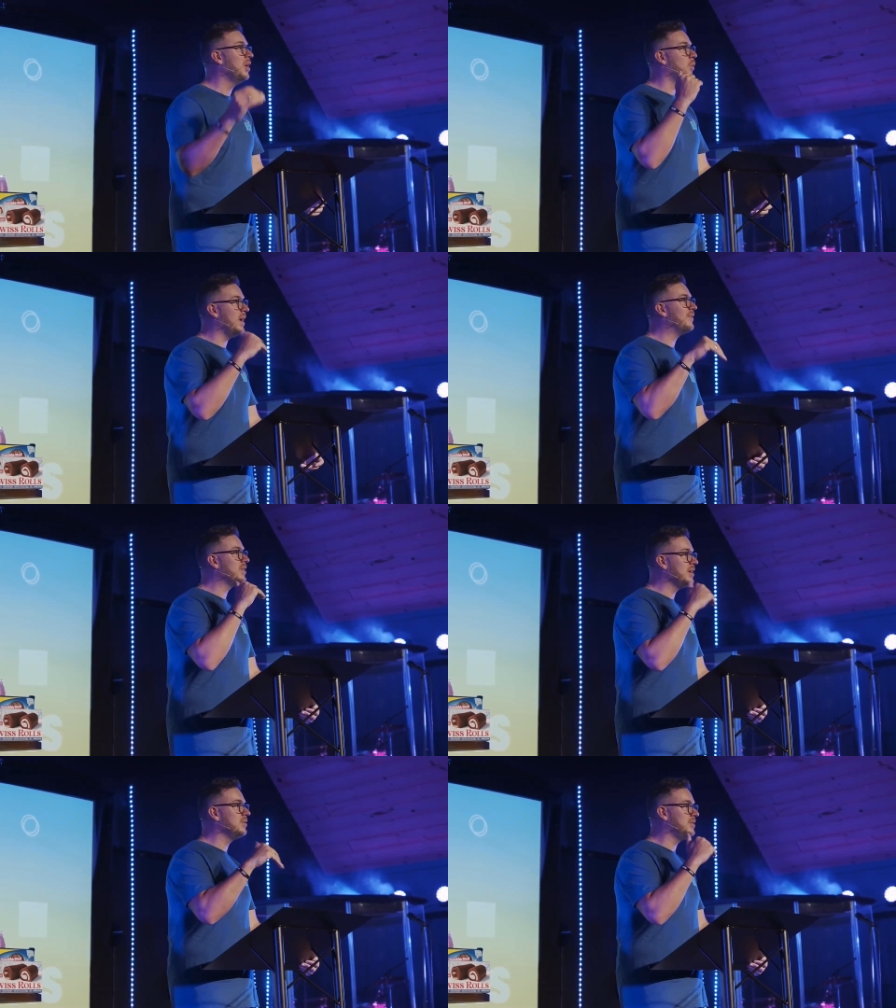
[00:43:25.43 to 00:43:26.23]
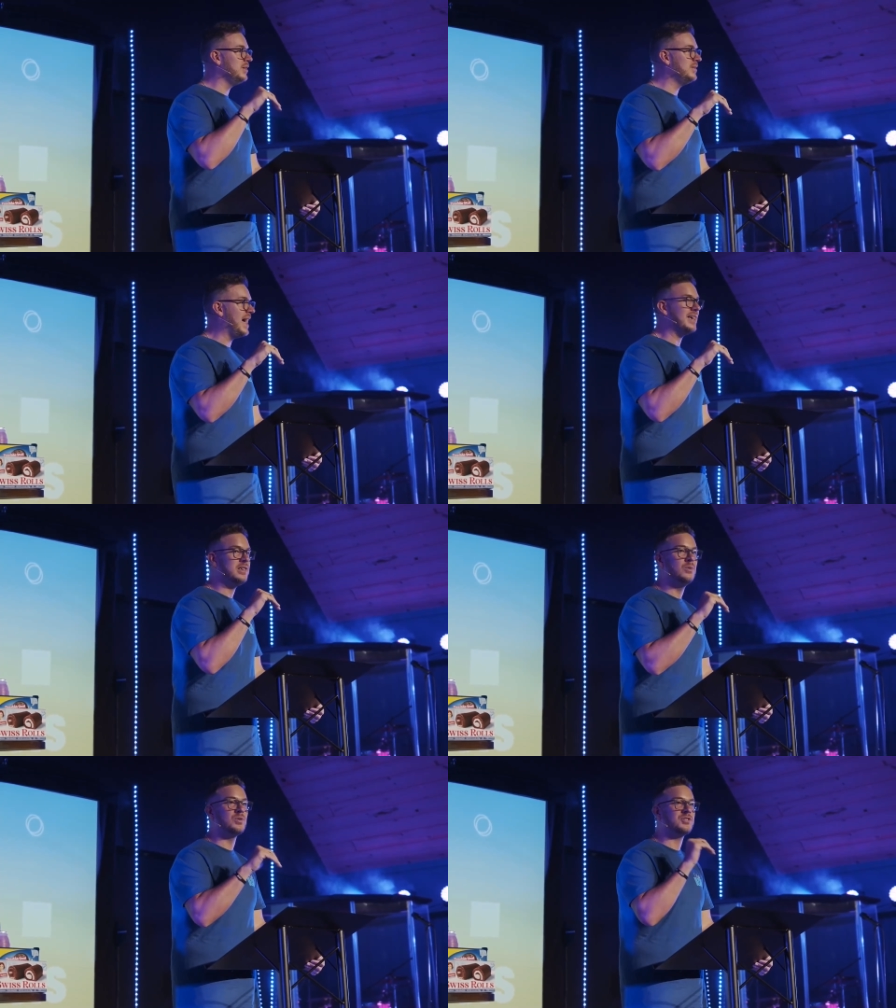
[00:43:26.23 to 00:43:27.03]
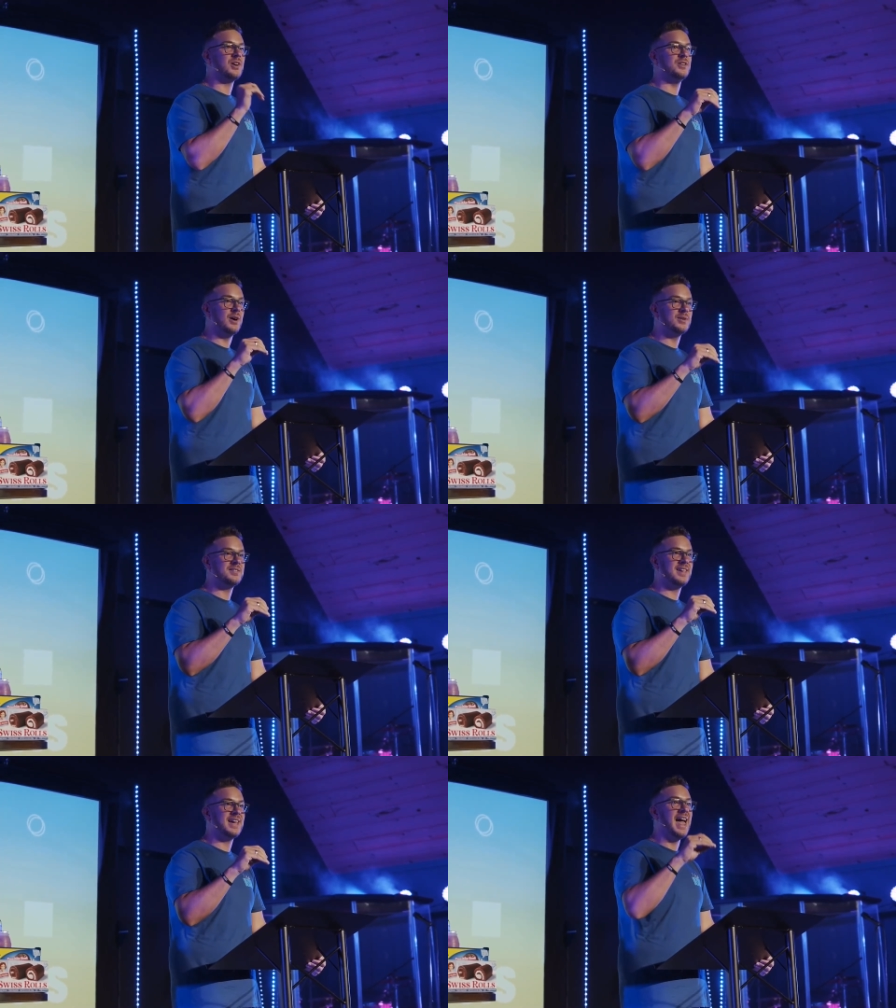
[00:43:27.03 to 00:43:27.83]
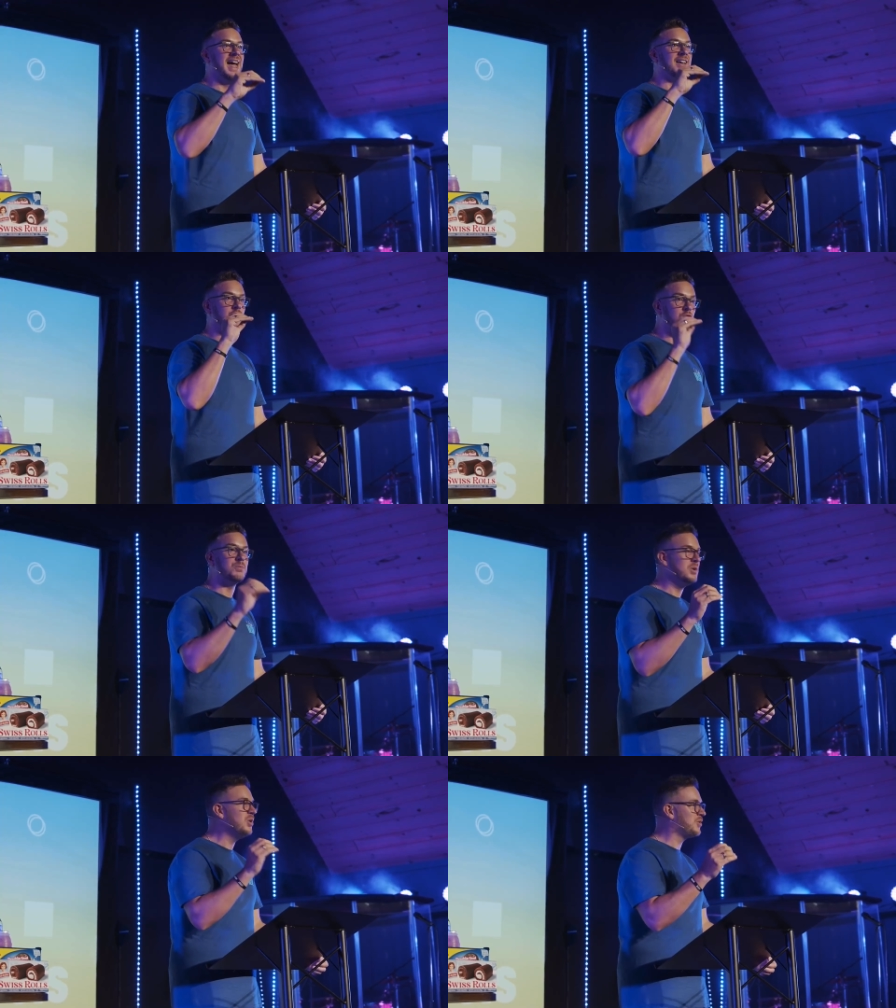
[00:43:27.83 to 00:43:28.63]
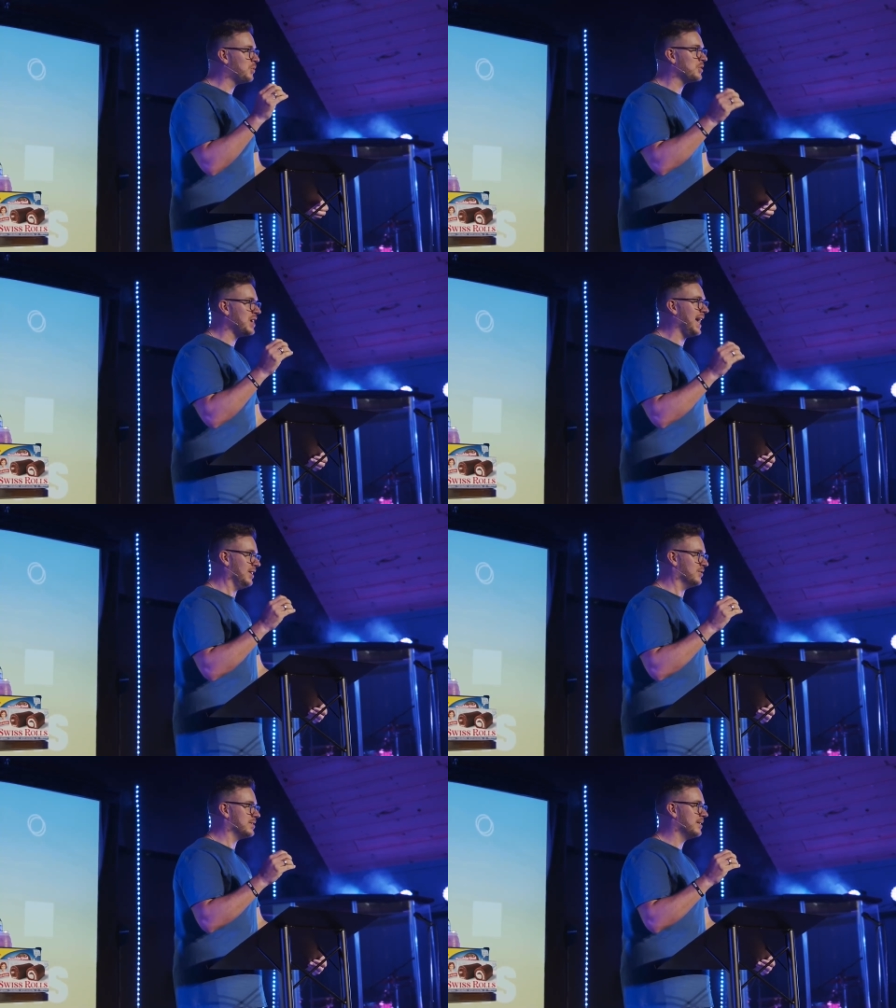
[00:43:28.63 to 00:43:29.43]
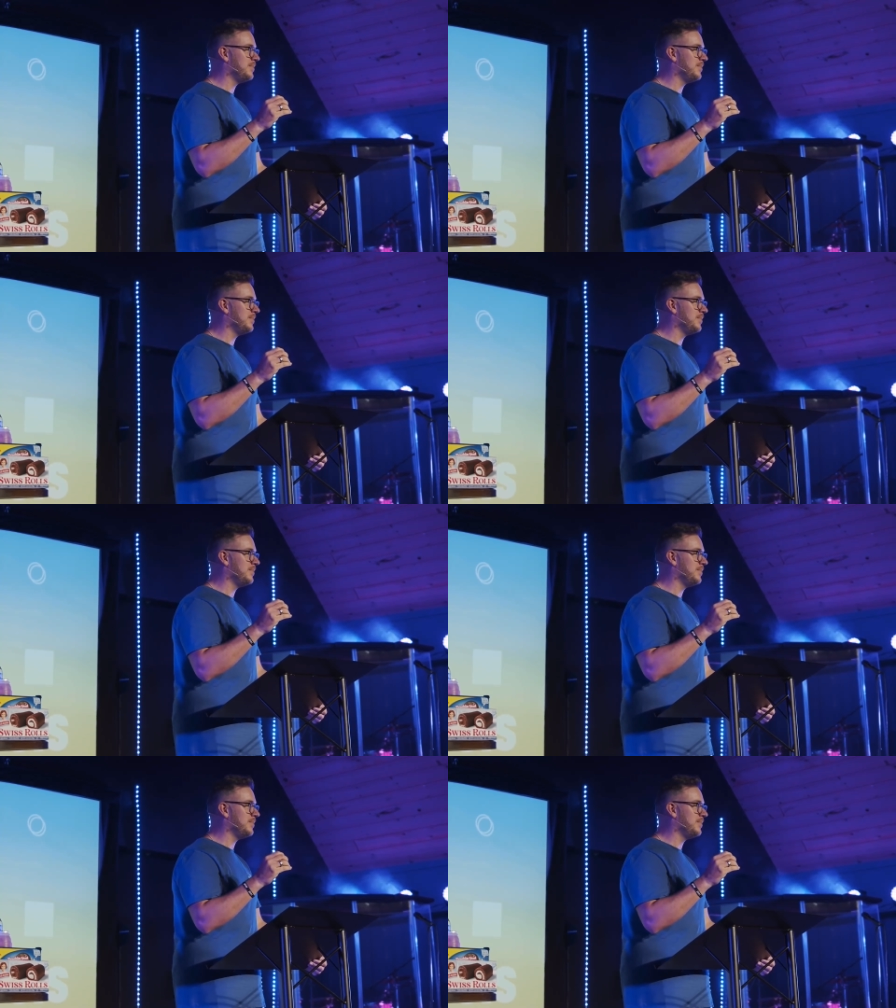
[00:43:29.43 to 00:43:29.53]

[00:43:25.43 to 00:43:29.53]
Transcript: Whenever you do that, you will start noticing your moods will change